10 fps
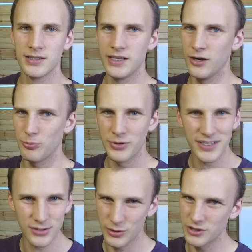you know,
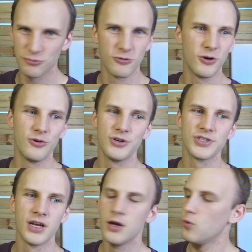pixel
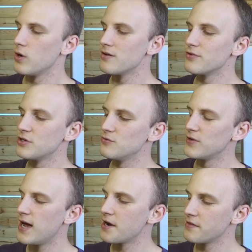controllers, whatever you've
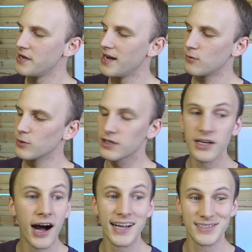got on the network,
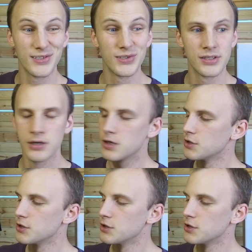consoles.